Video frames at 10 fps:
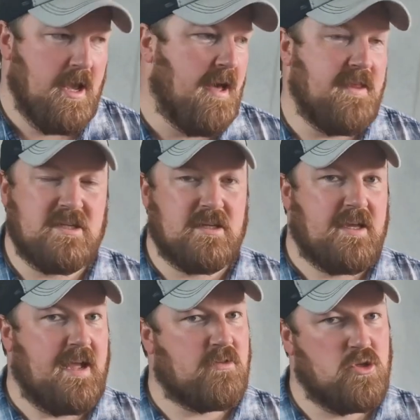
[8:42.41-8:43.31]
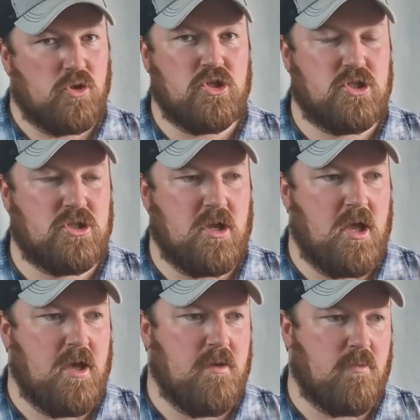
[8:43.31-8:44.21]
And this counts not just
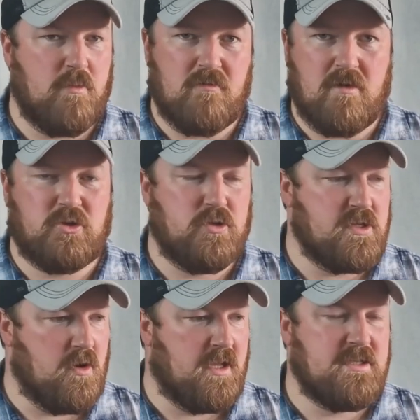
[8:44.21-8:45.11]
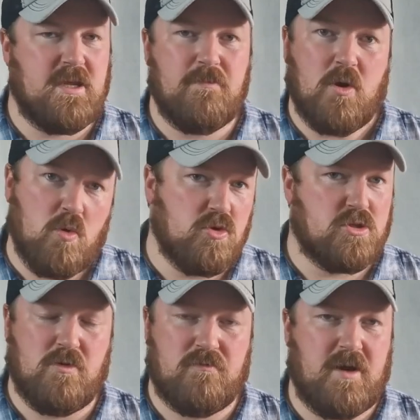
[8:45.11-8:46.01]
when we're rough shooting or hunting, but
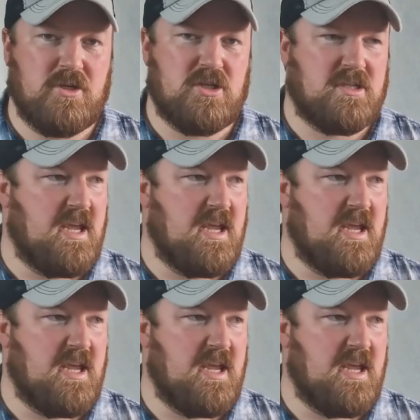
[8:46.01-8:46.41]
also on ranges.